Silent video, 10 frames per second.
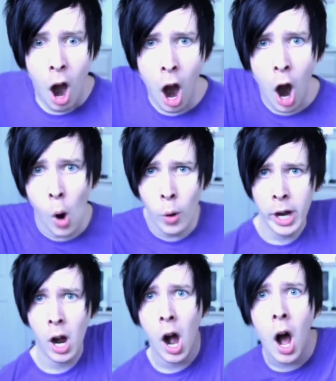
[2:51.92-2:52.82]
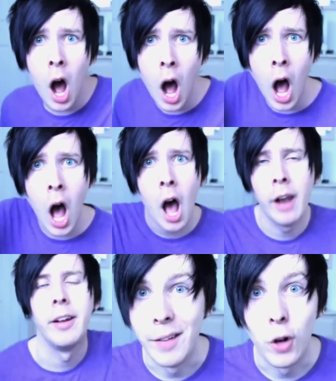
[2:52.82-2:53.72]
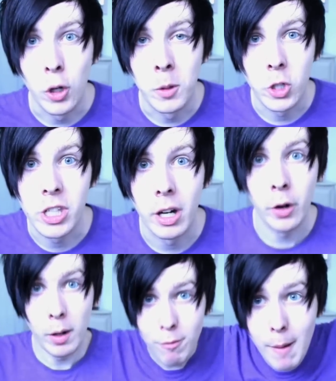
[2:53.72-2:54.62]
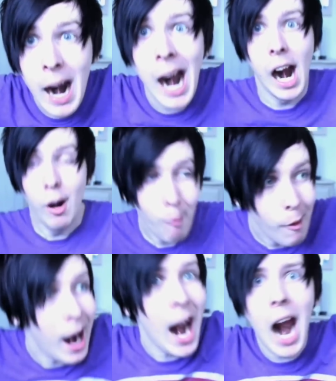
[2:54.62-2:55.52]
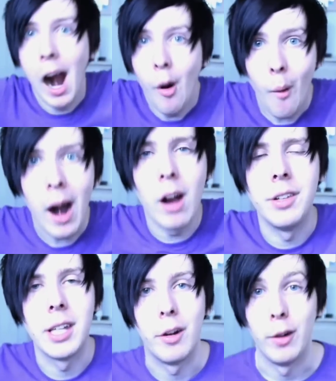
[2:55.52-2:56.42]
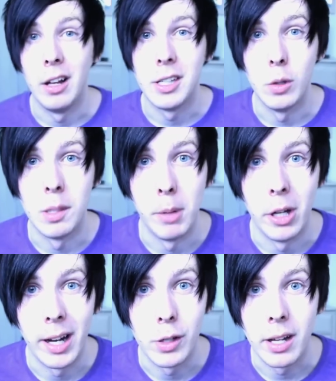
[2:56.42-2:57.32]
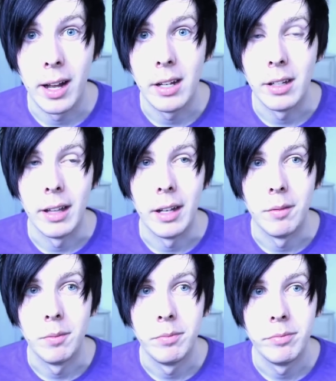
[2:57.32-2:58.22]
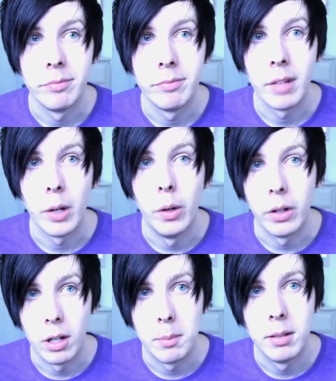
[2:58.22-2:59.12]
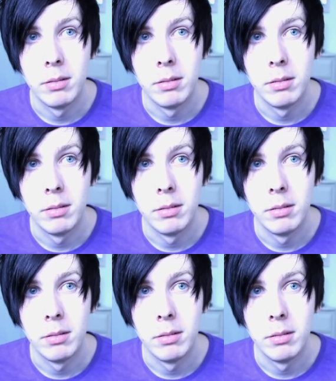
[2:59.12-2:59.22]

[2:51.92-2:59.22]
"Oh God." And then Voldemort just started going wah, wah, wah, until I realized it was a bird outside, and then I woke up.